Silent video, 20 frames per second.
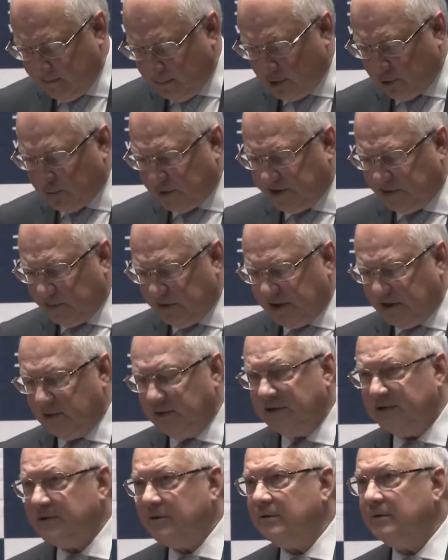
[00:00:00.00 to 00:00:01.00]
But we speak
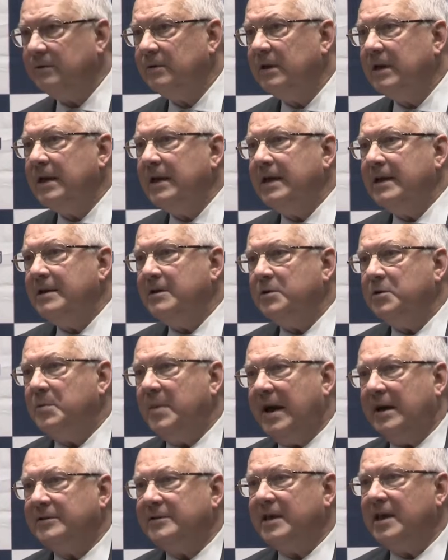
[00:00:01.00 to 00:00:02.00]
also
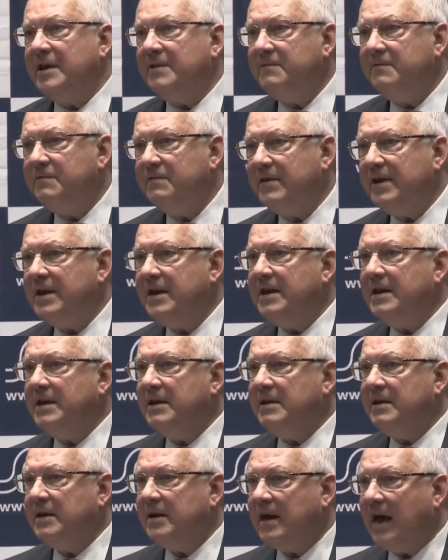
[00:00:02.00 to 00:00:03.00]
about
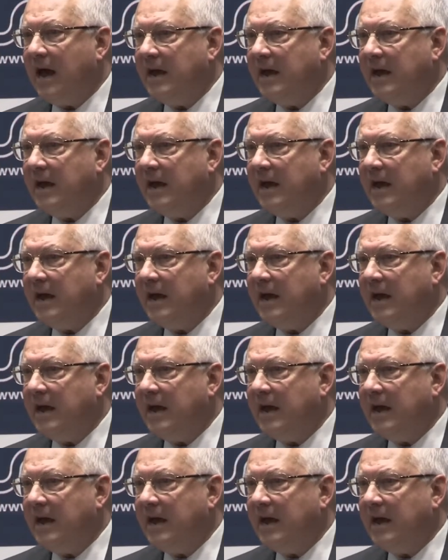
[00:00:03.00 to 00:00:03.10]
every